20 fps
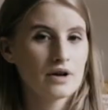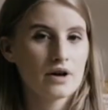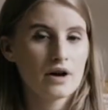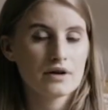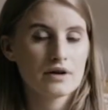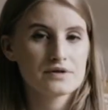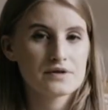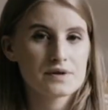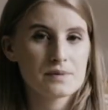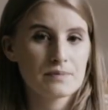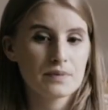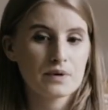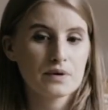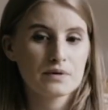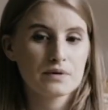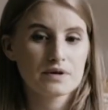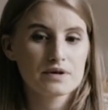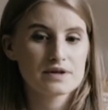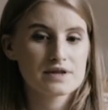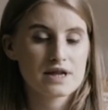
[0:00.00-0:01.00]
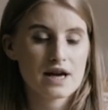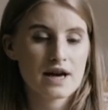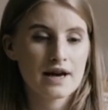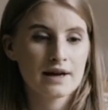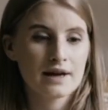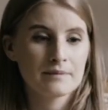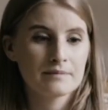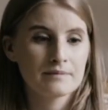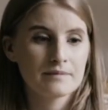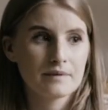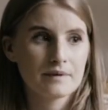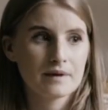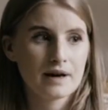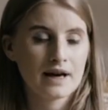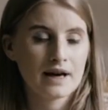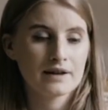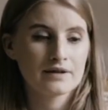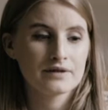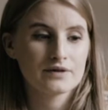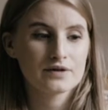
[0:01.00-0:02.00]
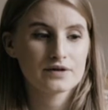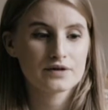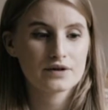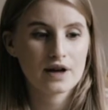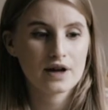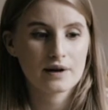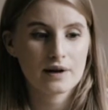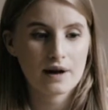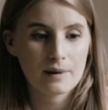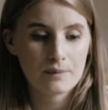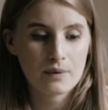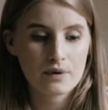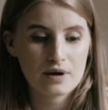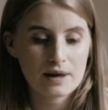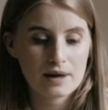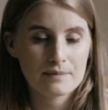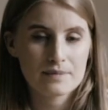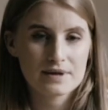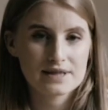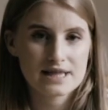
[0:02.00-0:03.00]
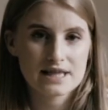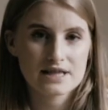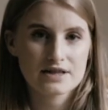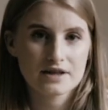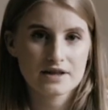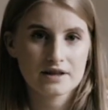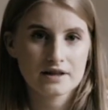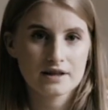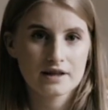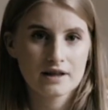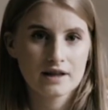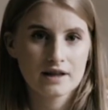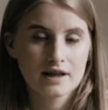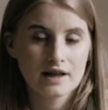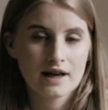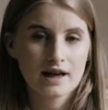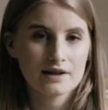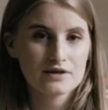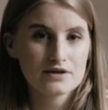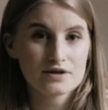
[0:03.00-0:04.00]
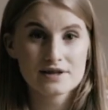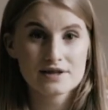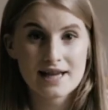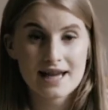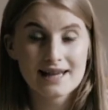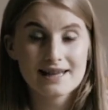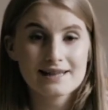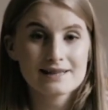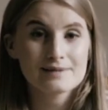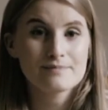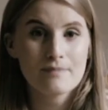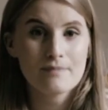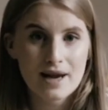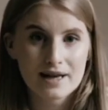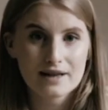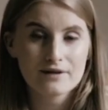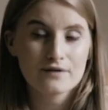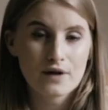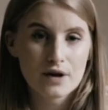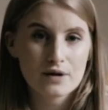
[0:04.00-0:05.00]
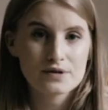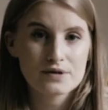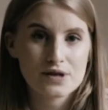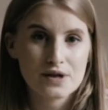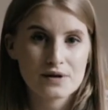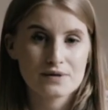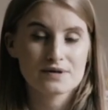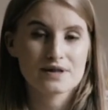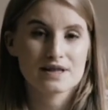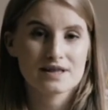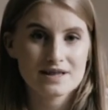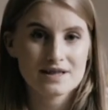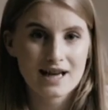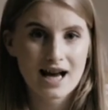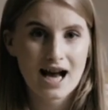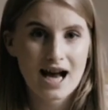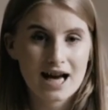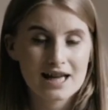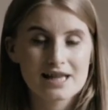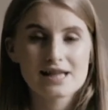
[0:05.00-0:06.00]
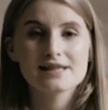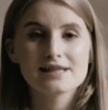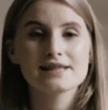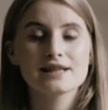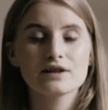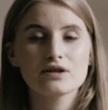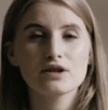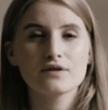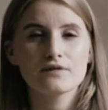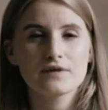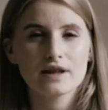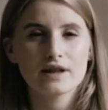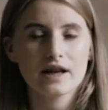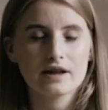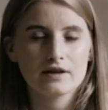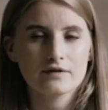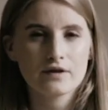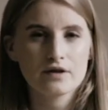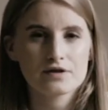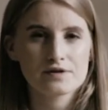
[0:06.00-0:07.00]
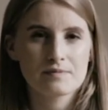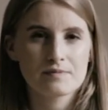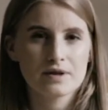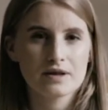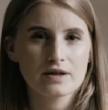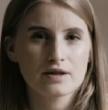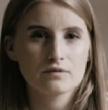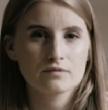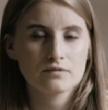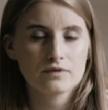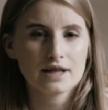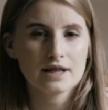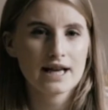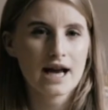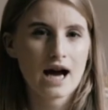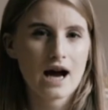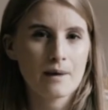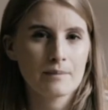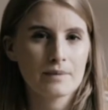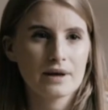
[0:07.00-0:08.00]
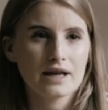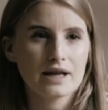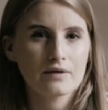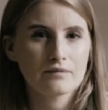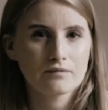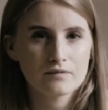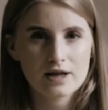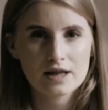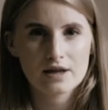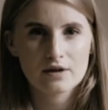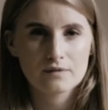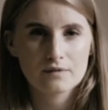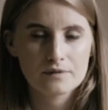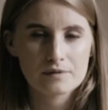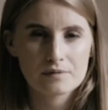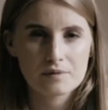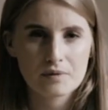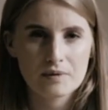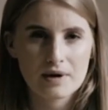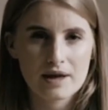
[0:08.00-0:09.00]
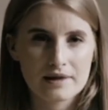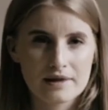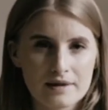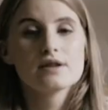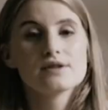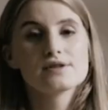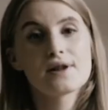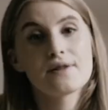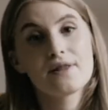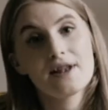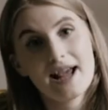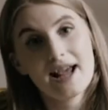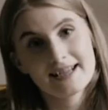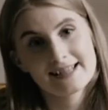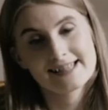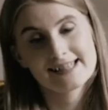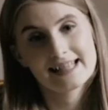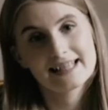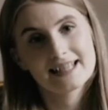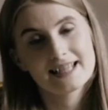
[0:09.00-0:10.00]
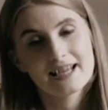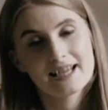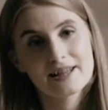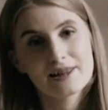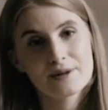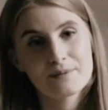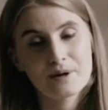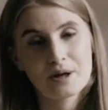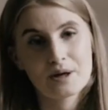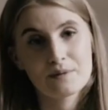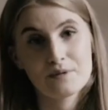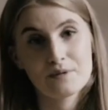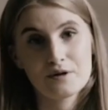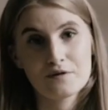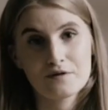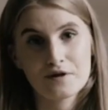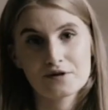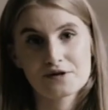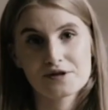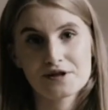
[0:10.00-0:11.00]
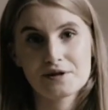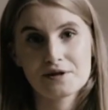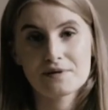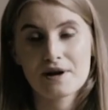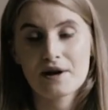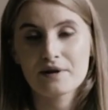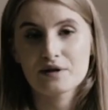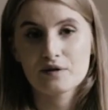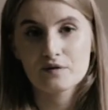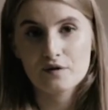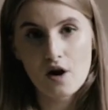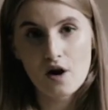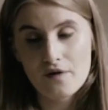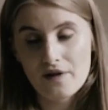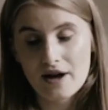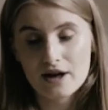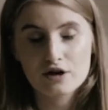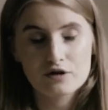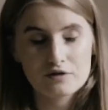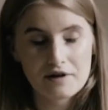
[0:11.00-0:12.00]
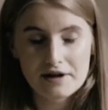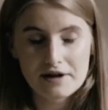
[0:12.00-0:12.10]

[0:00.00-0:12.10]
some books and put it in position, and just take as many photos as you can until you feel like you've got something that you're really happy and really comfortable with. So the next thing that we're going to move on to now that you've got that great